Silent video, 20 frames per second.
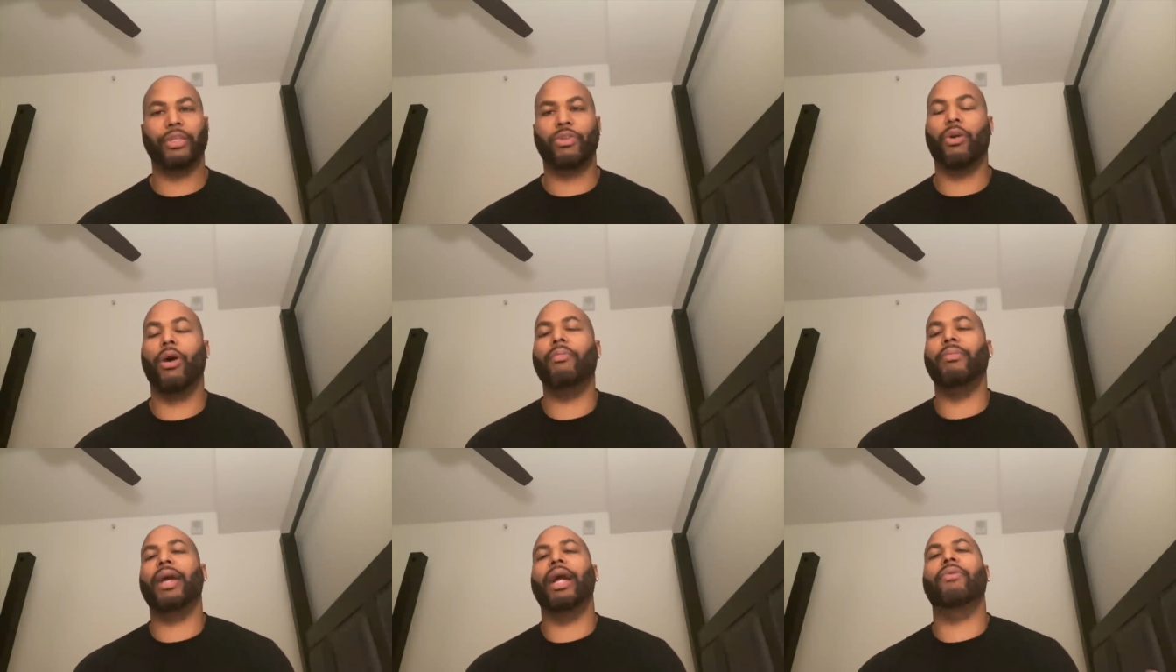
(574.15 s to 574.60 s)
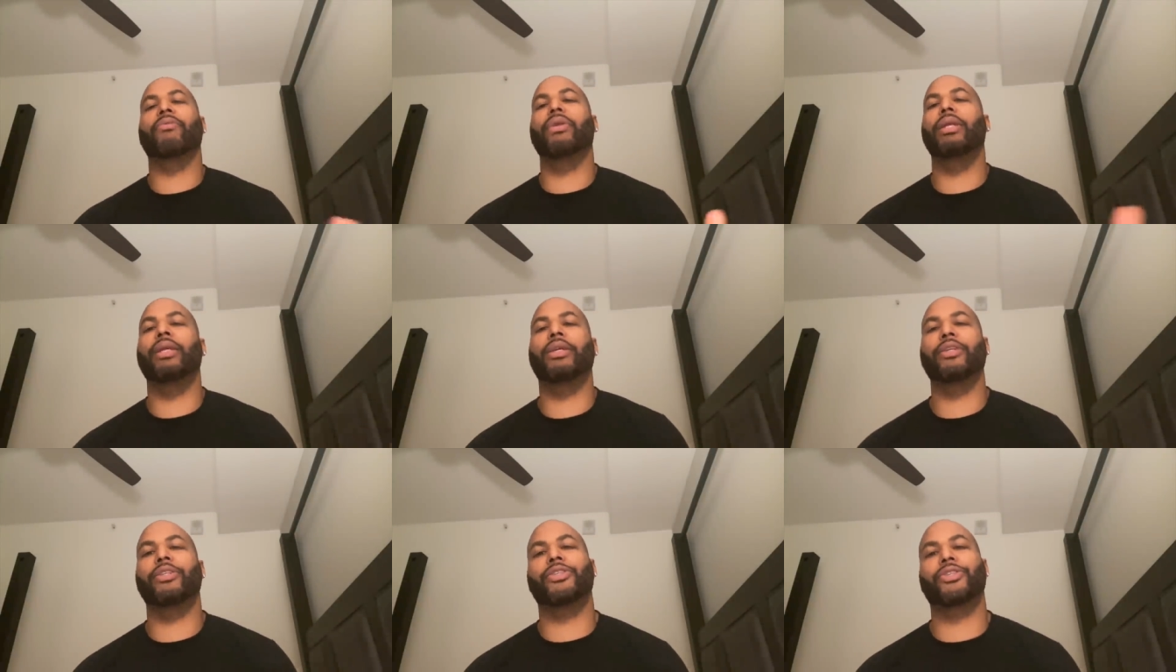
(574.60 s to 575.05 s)
So I'm not
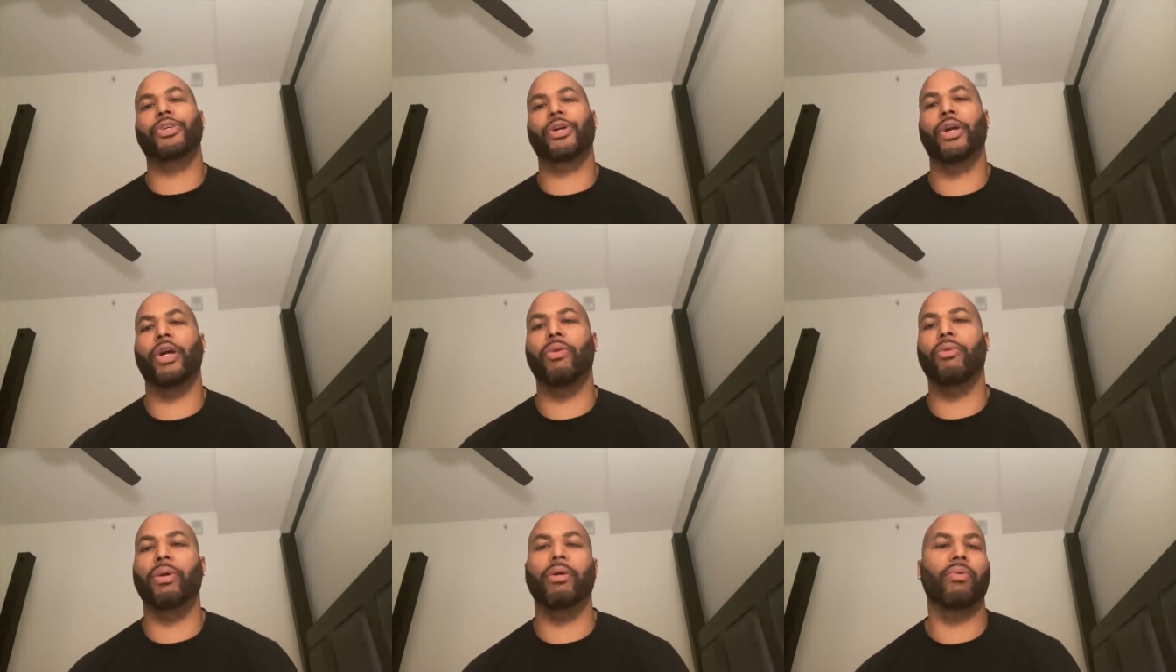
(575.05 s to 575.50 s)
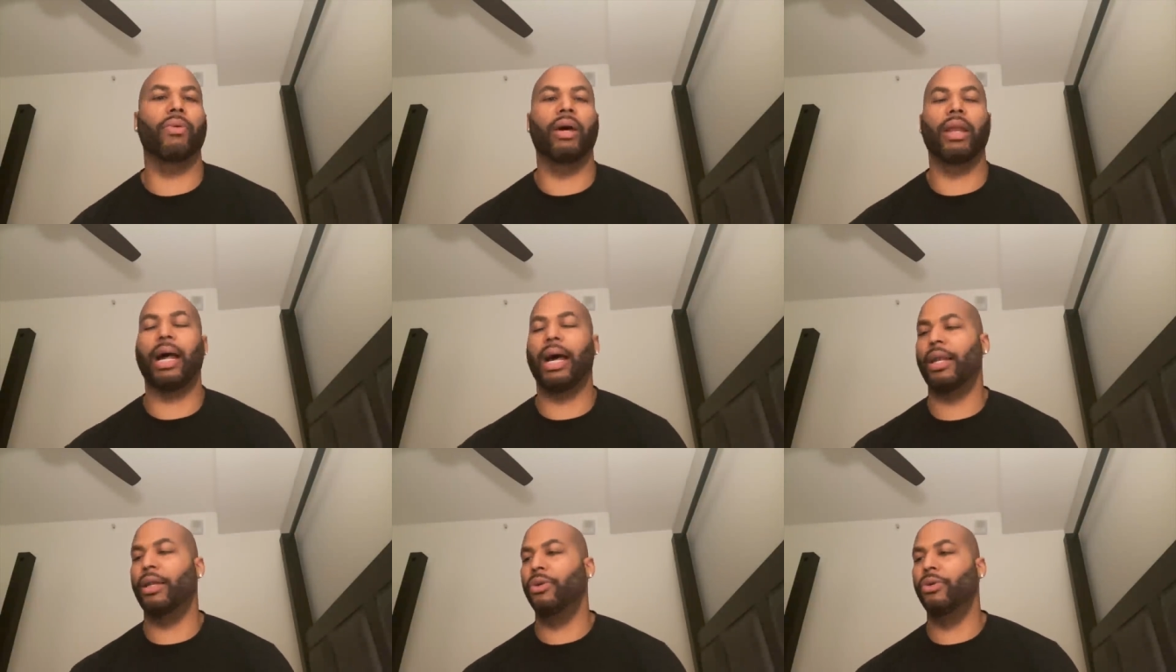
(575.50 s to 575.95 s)
really concerned with what
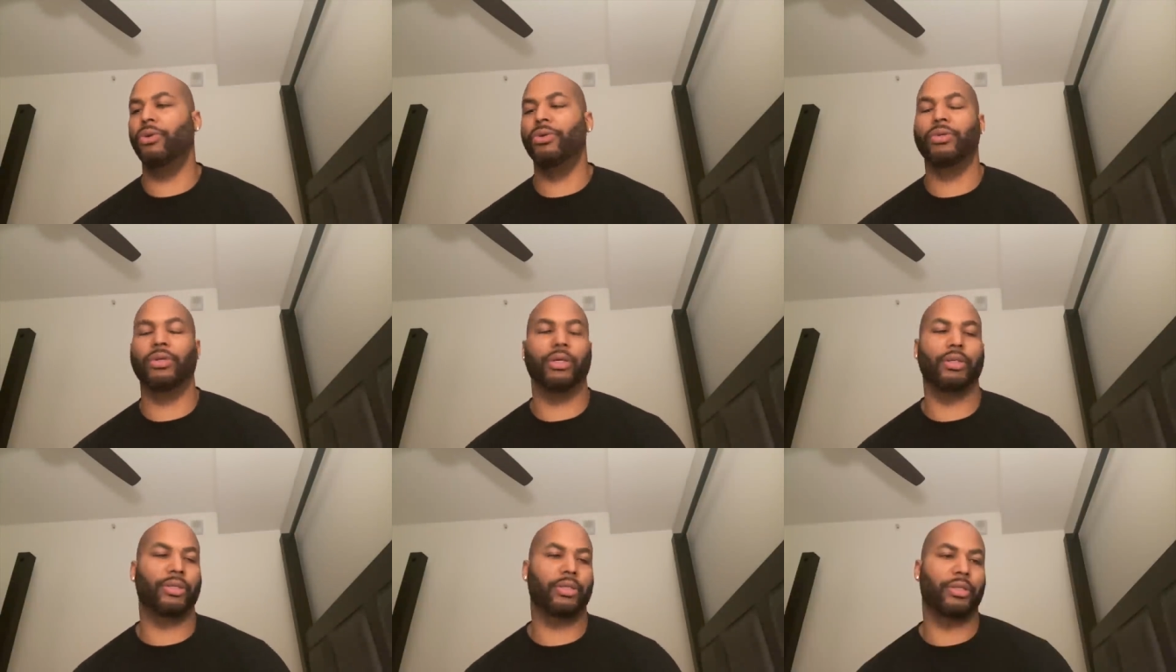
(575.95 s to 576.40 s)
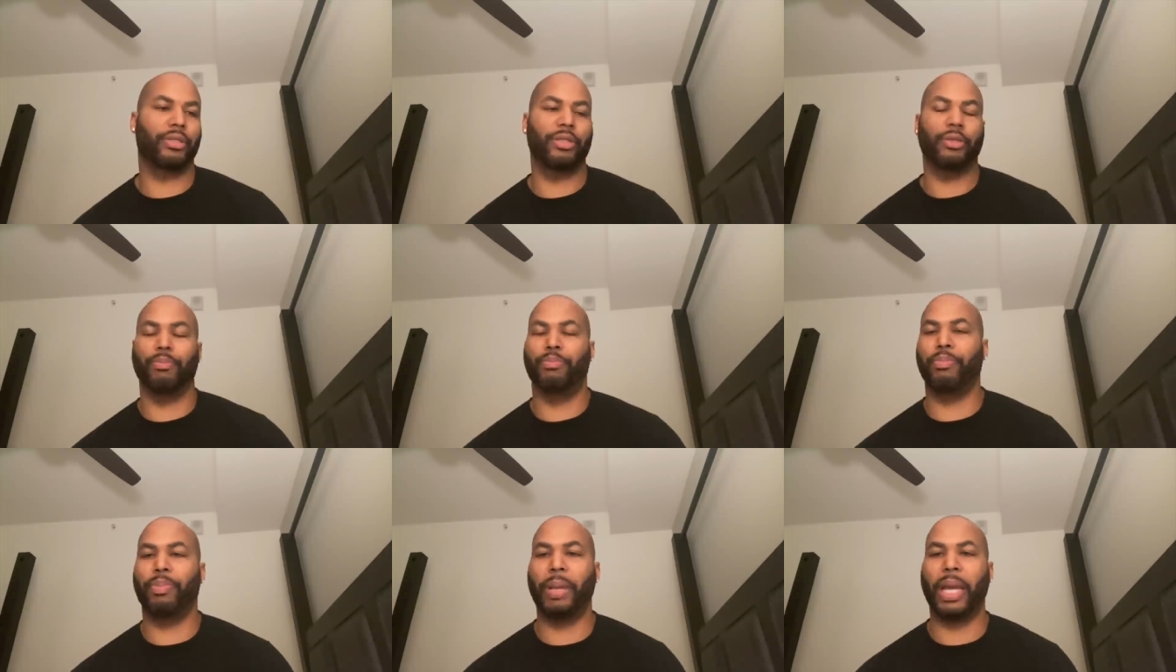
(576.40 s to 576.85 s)
I lose or
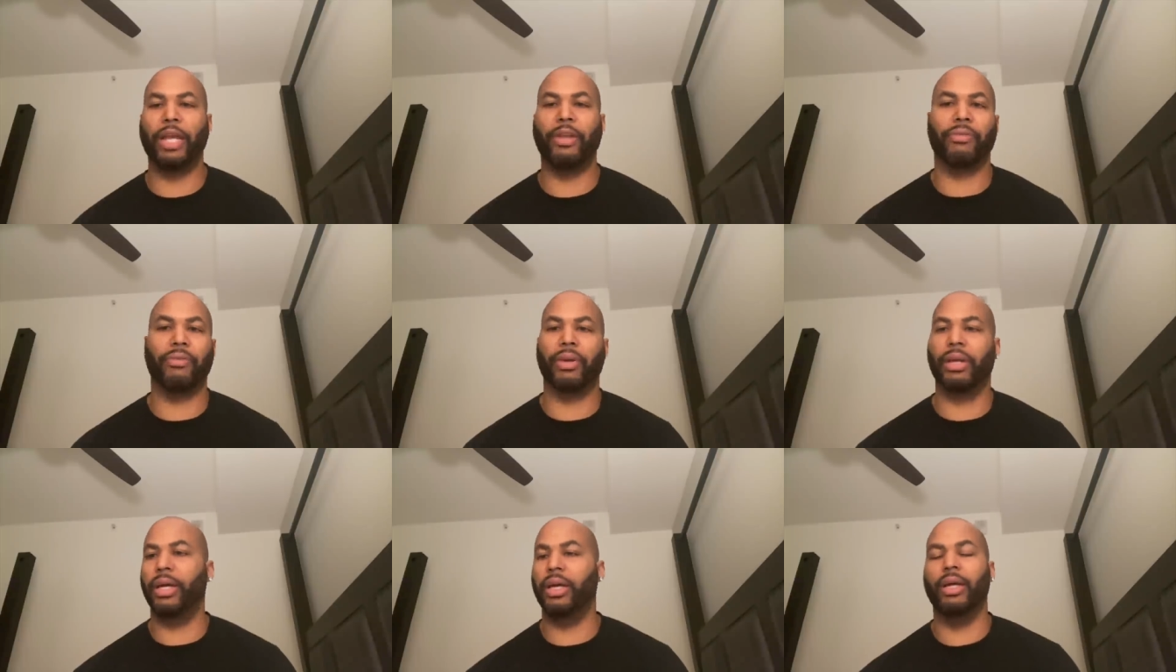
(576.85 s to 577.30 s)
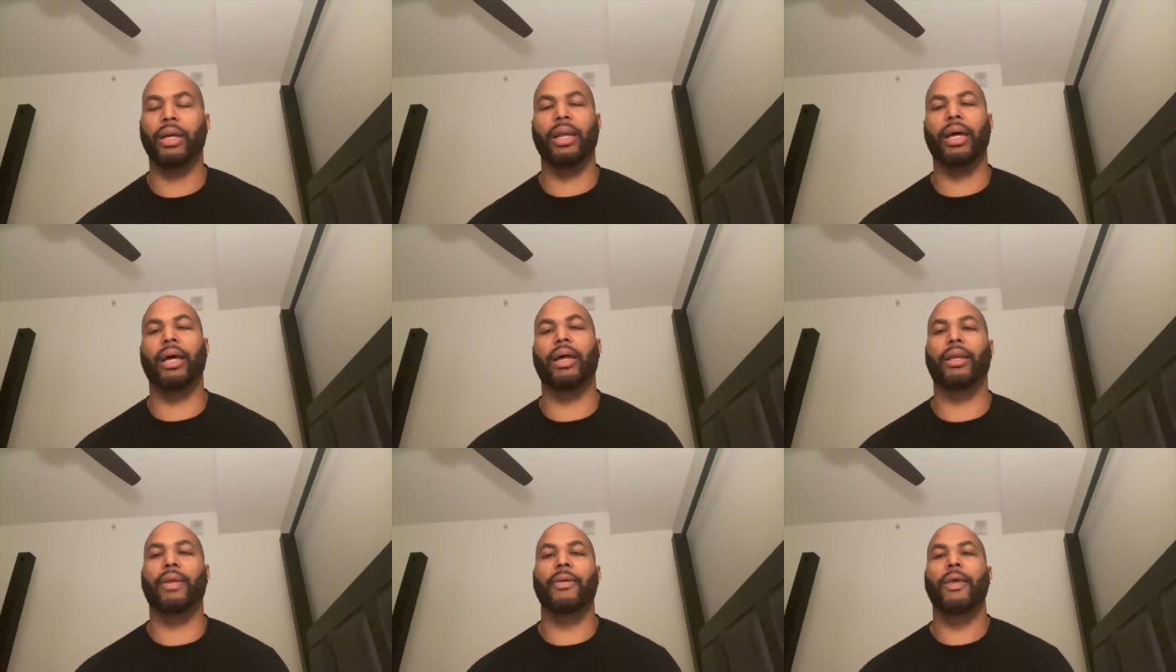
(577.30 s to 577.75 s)
patron here.
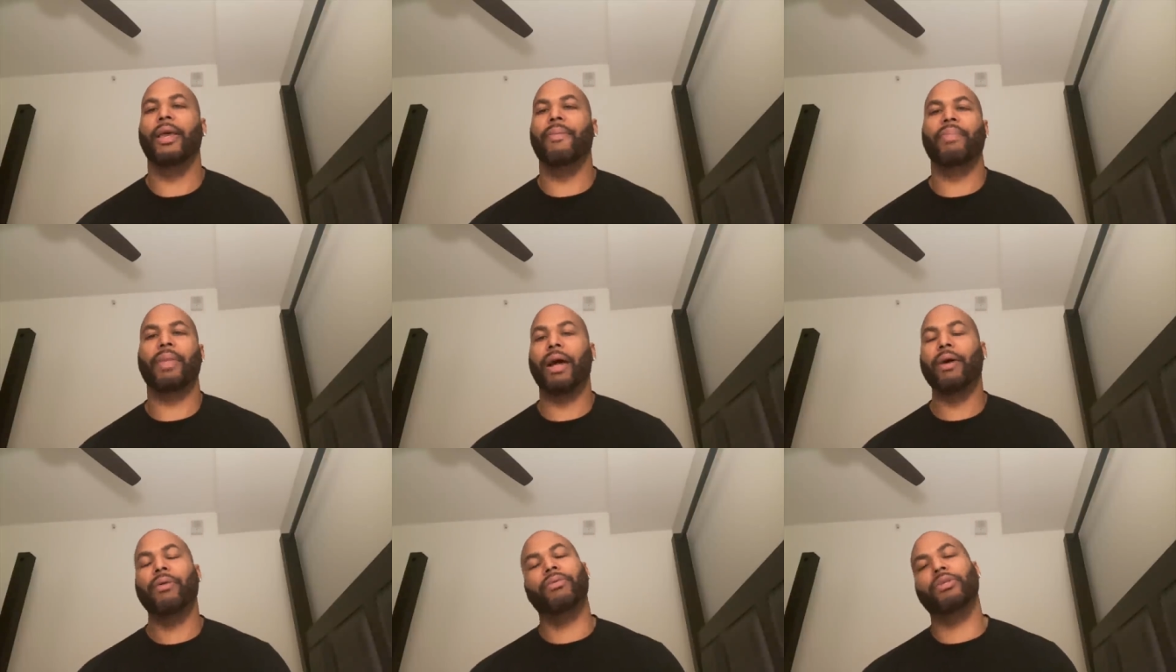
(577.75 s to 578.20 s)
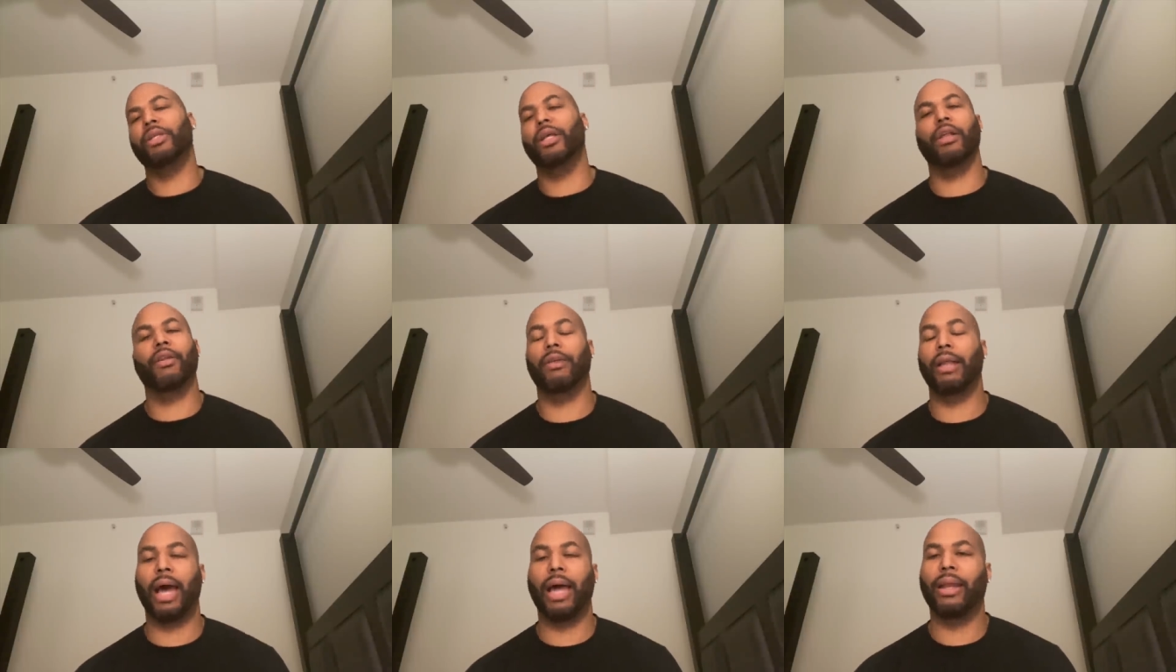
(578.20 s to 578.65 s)
That that was
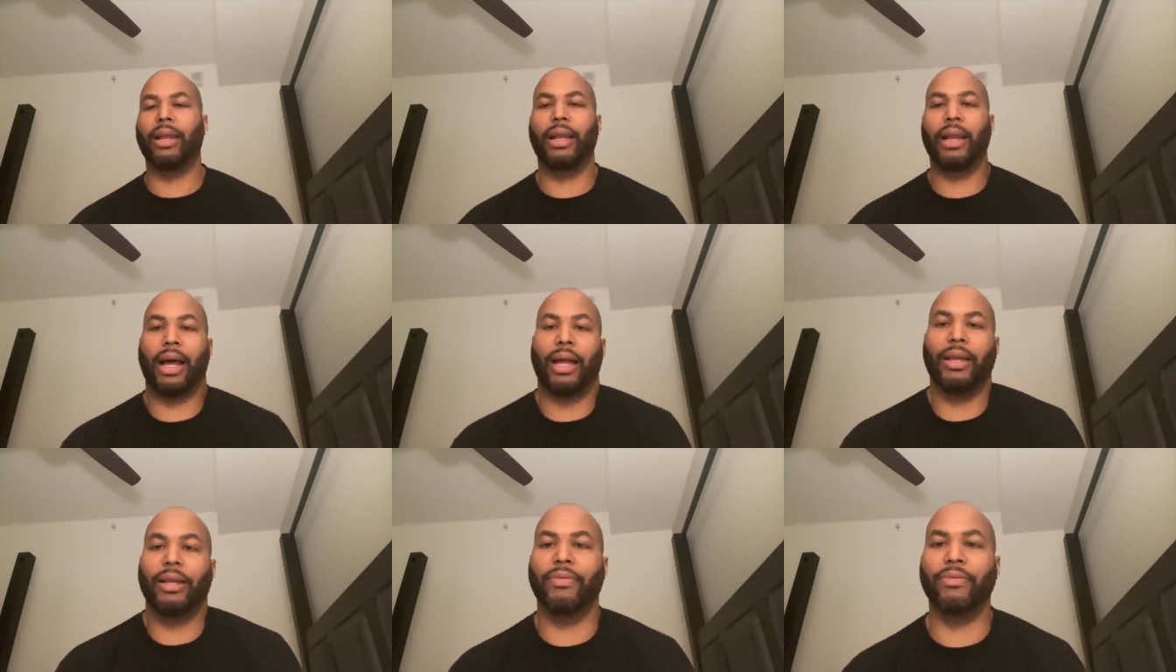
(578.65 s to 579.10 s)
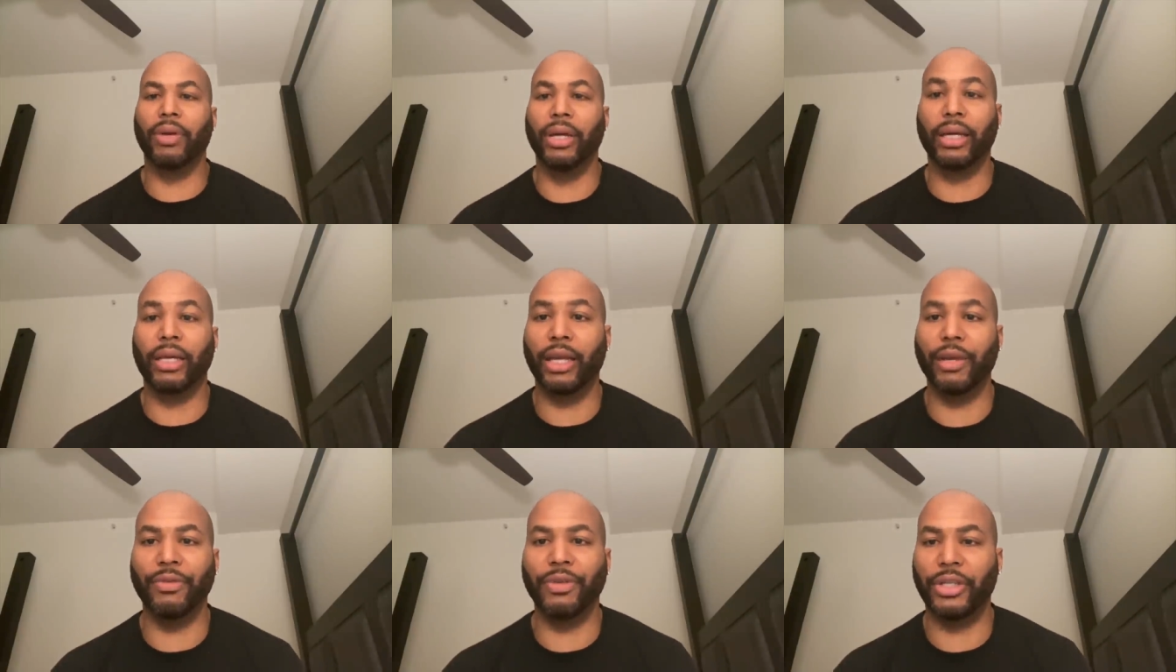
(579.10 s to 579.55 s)
no, I didn't, I didn't really
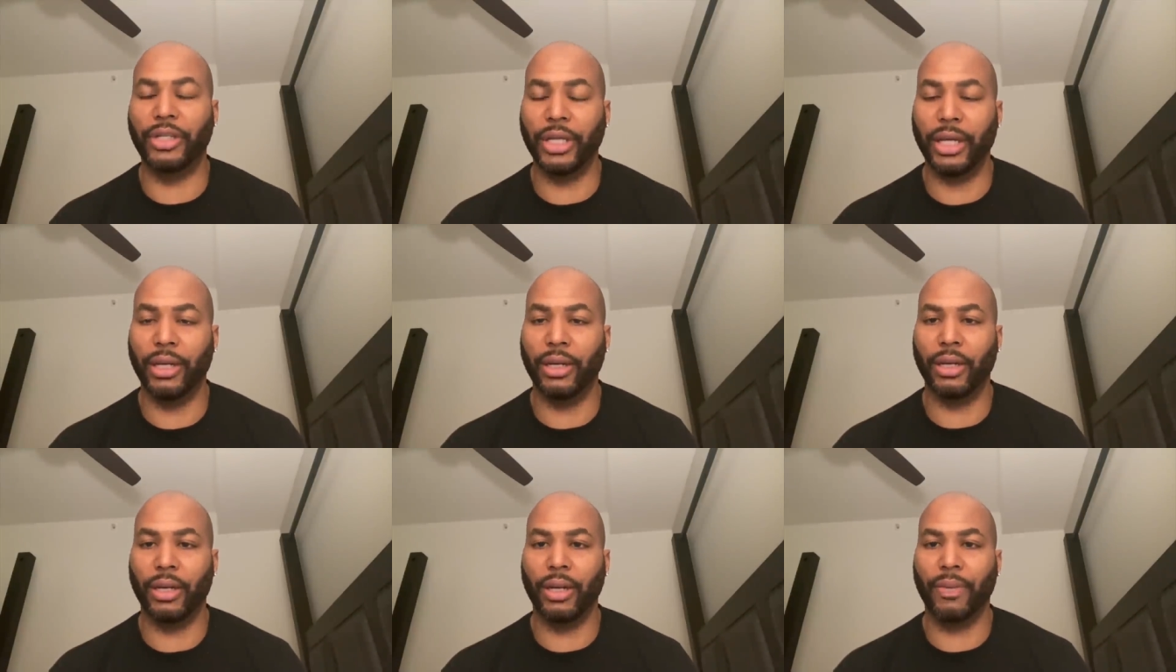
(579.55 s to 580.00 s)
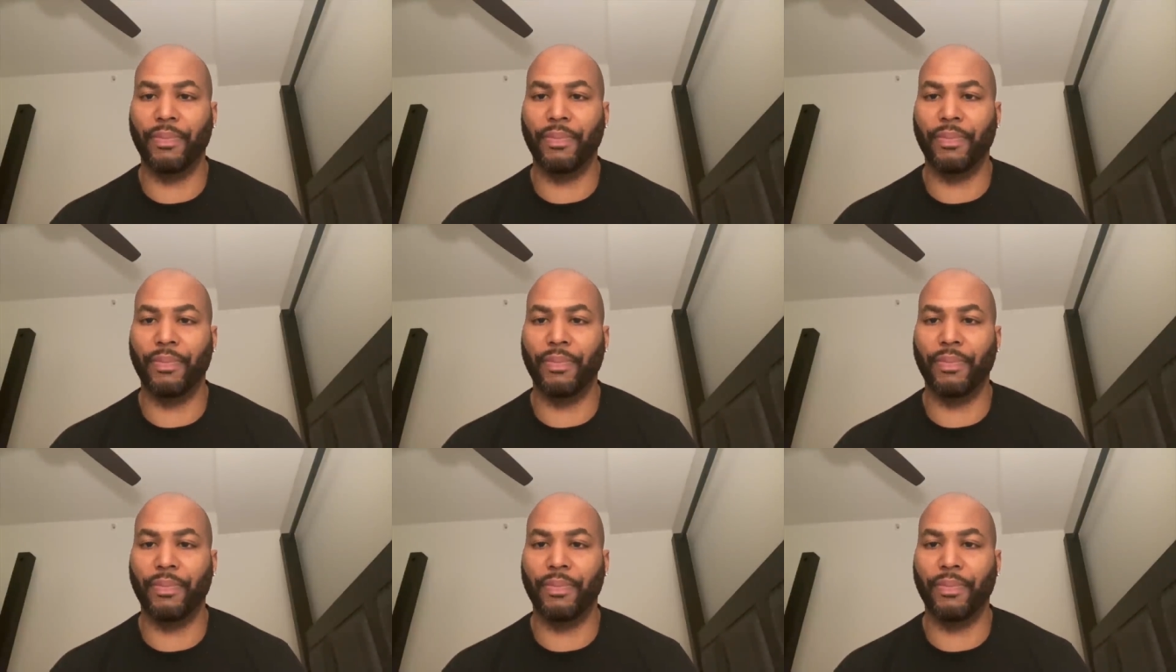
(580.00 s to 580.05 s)
give a shit.